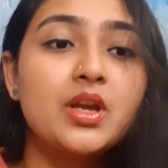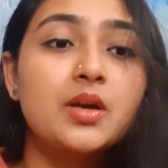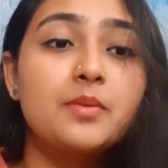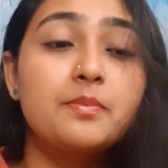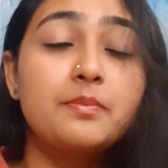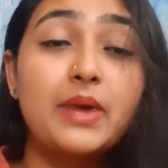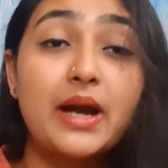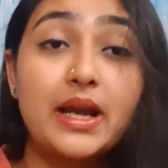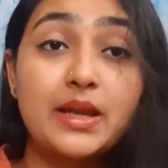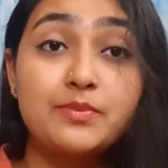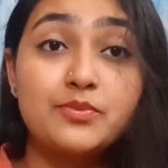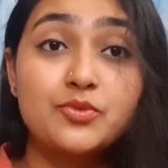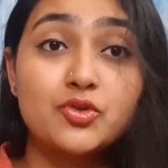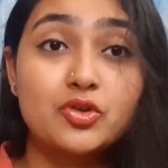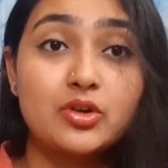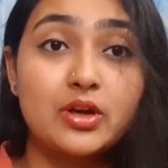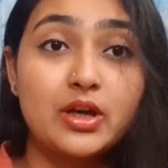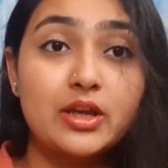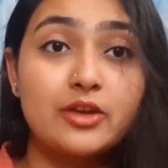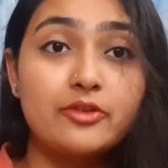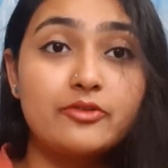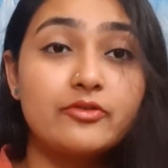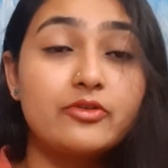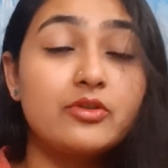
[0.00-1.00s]

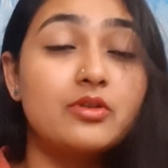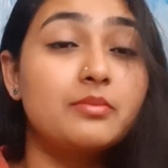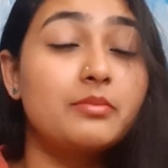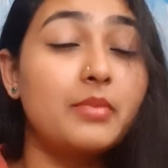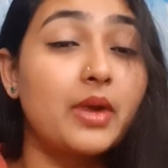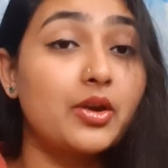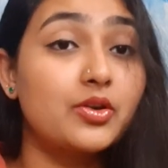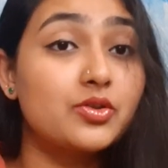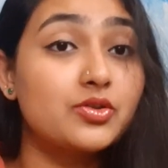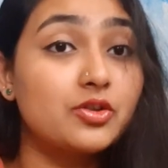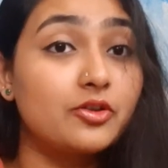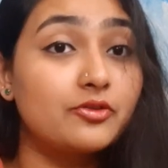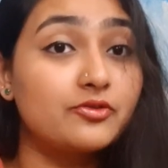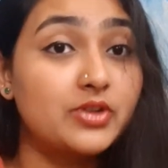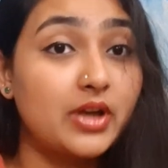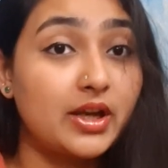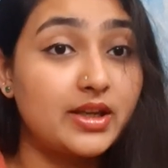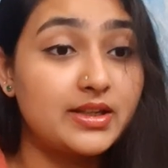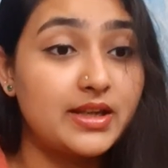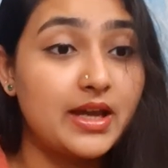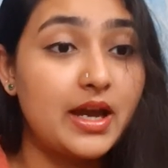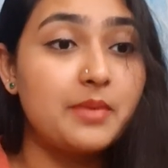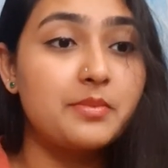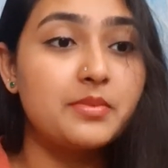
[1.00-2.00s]
Pipedrive, Microsoft
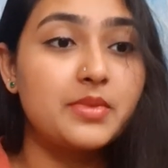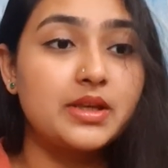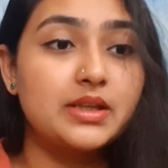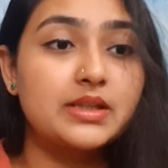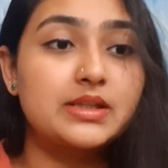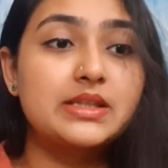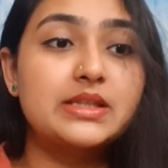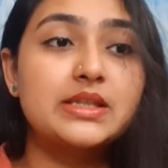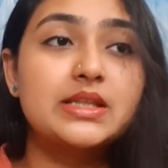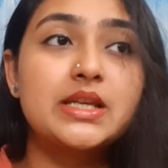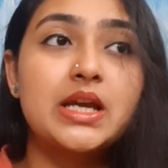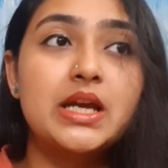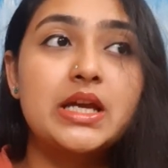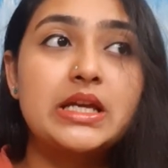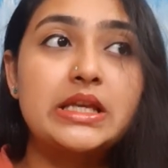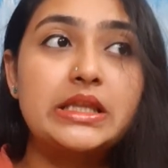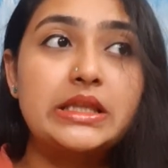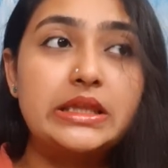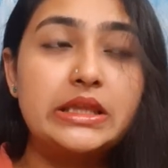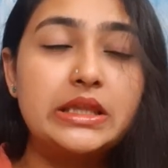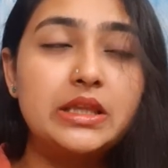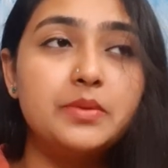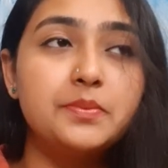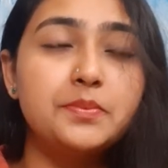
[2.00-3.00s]
Dynamics,
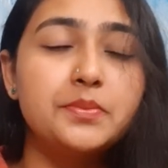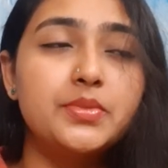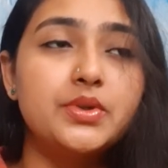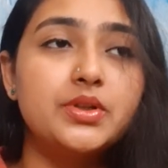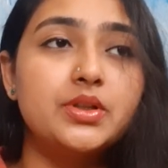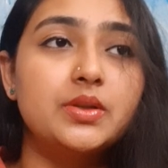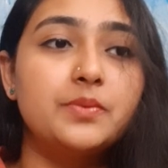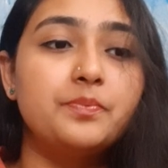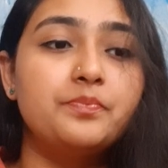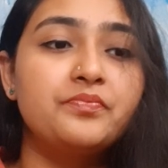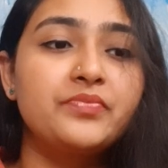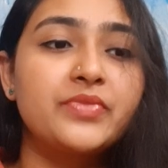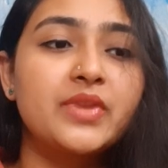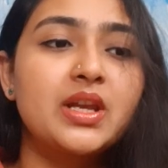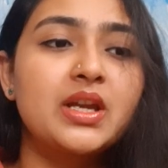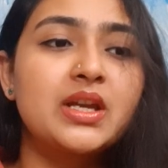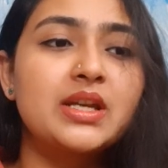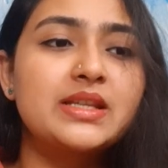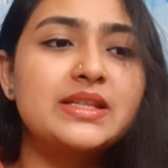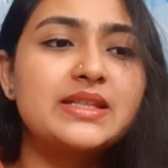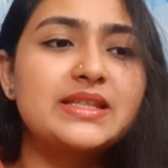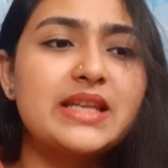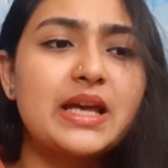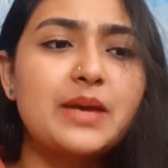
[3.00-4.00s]
Nimble,
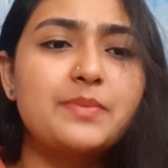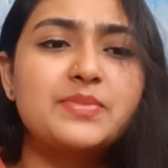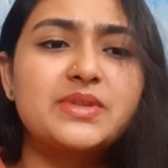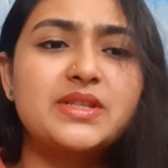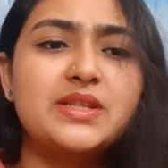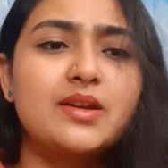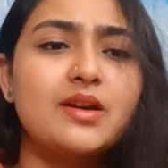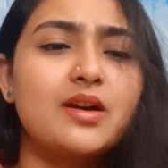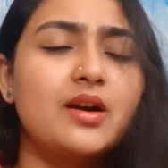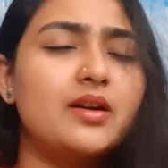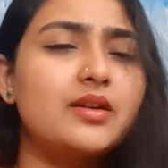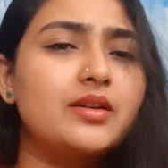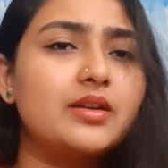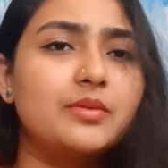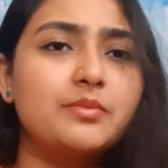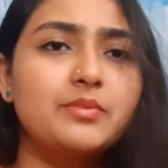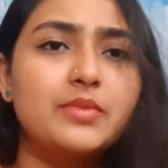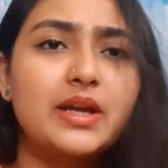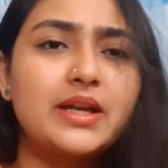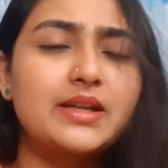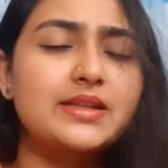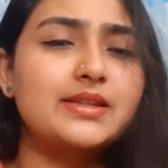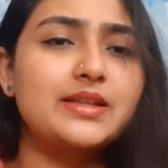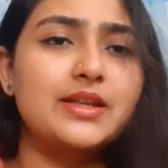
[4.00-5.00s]
SAP CRM,
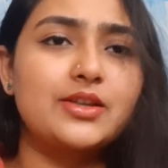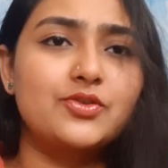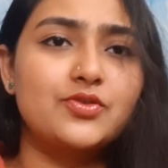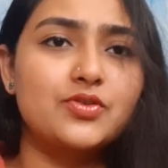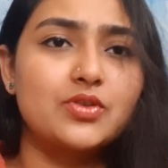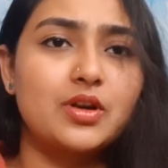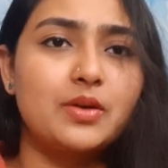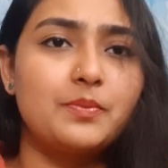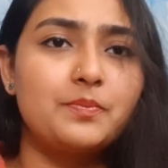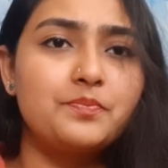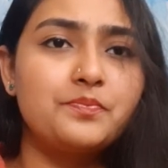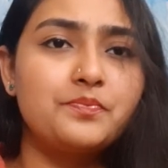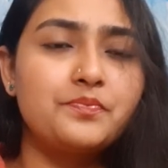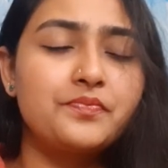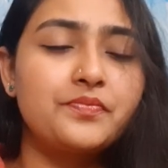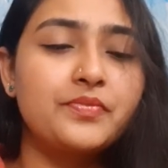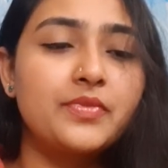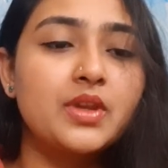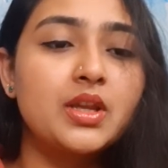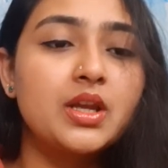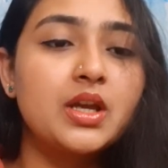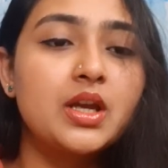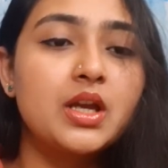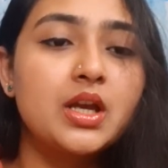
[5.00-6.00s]
etc.
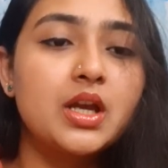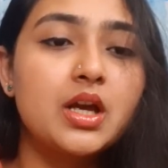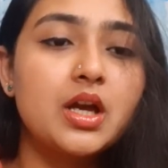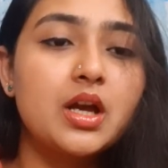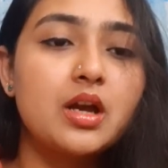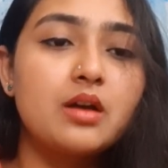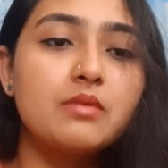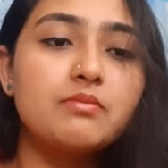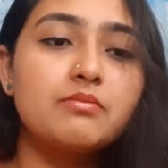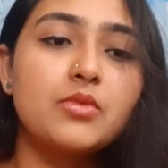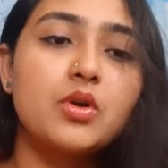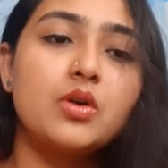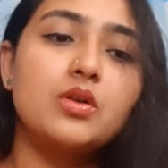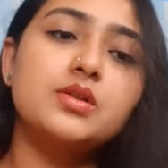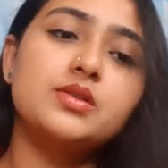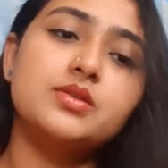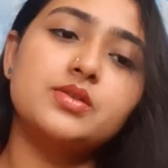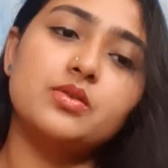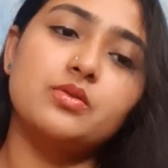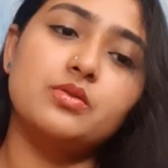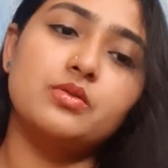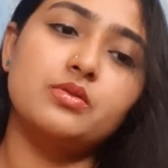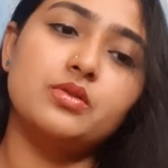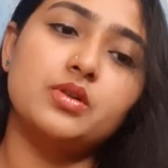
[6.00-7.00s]

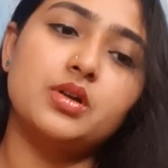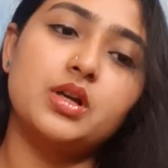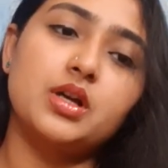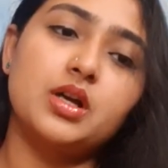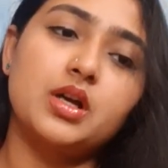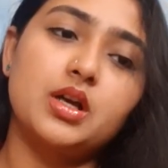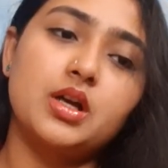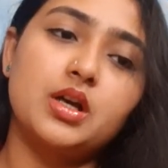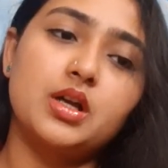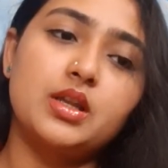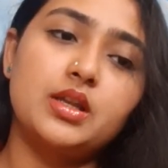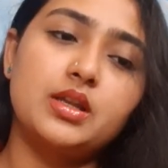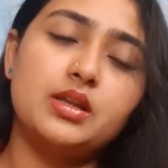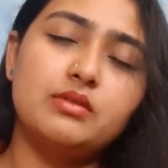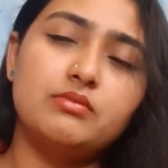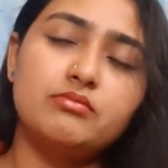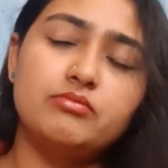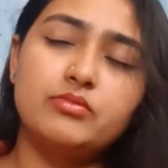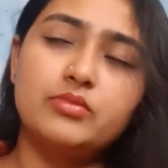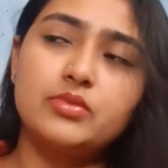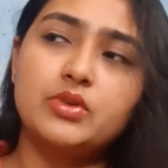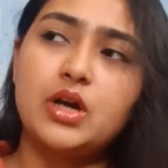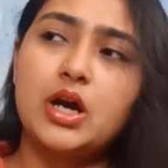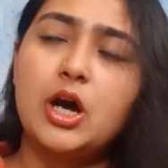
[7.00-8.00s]
Also,
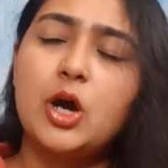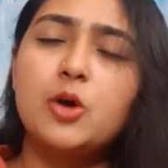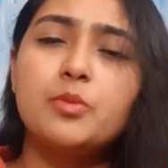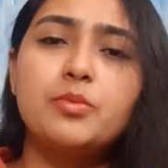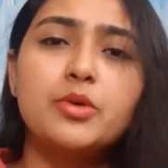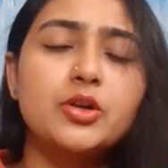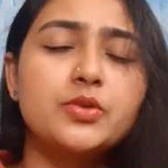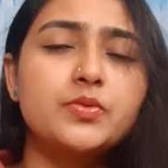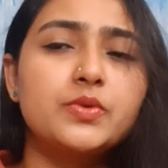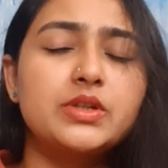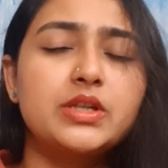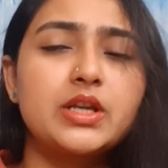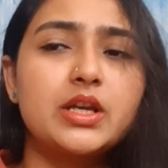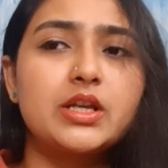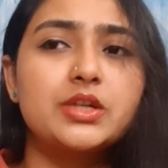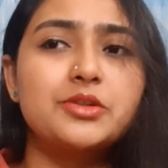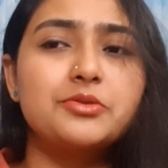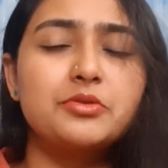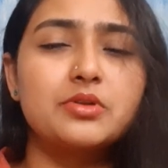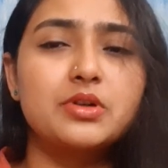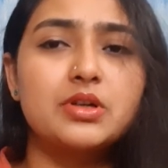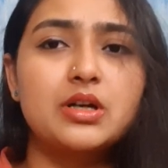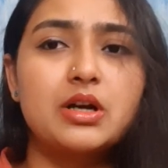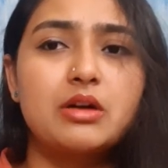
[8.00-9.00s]
how about we take
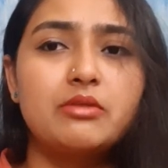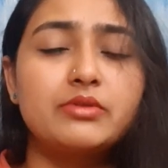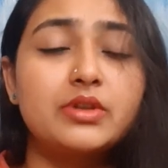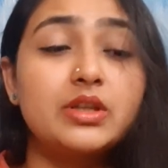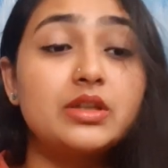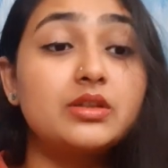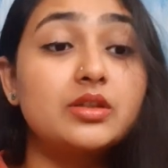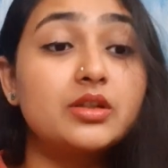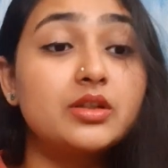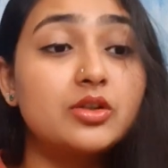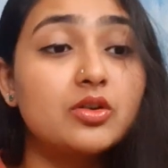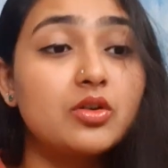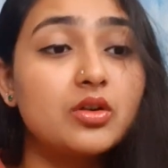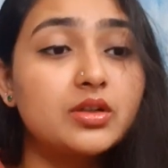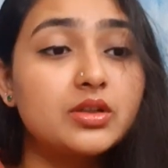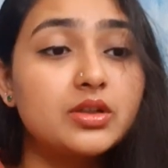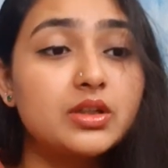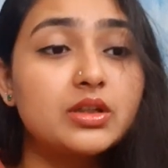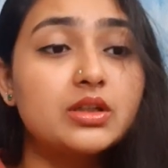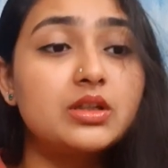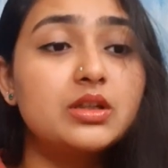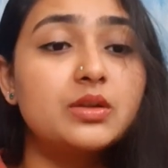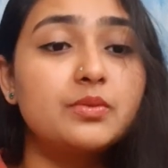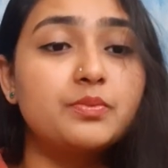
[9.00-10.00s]
into account the
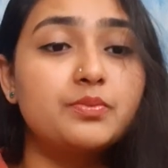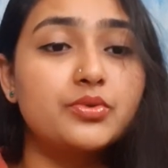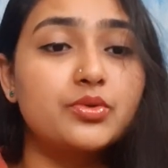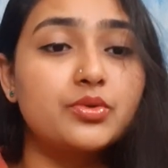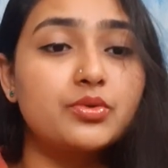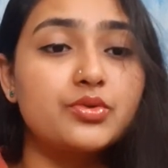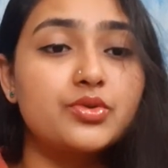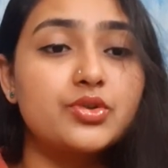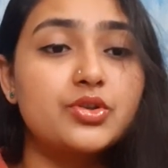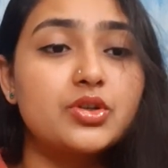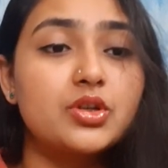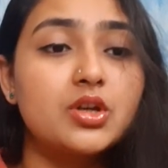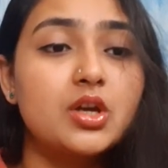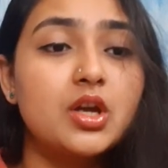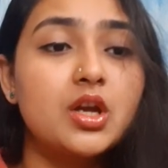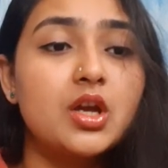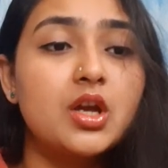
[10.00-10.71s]
theoretical approach